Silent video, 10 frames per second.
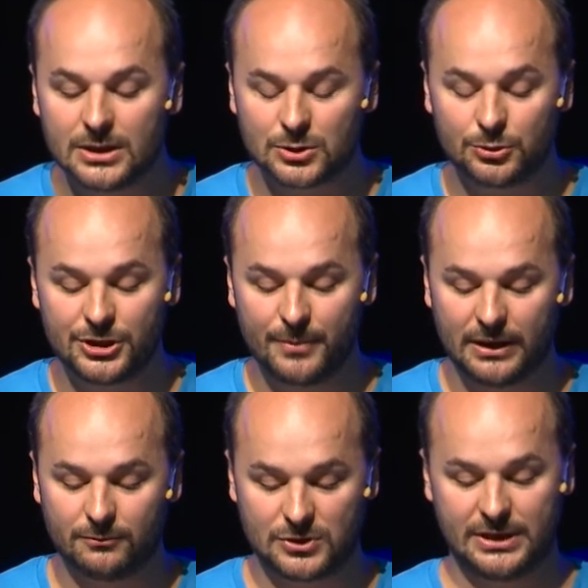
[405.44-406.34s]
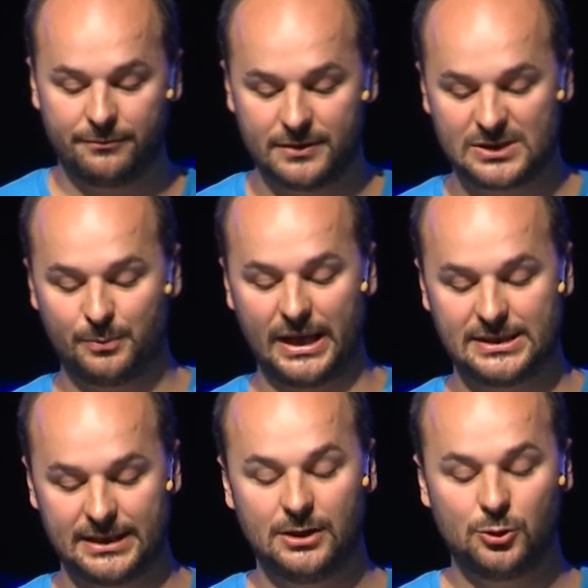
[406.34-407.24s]
So Germany was the first
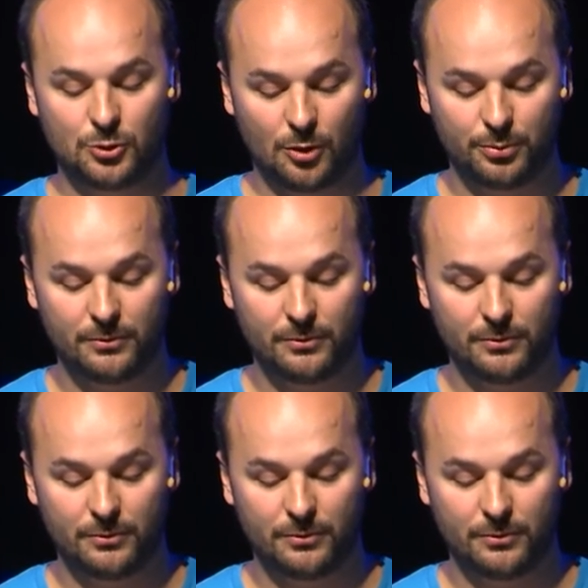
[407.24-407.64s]
place in Europe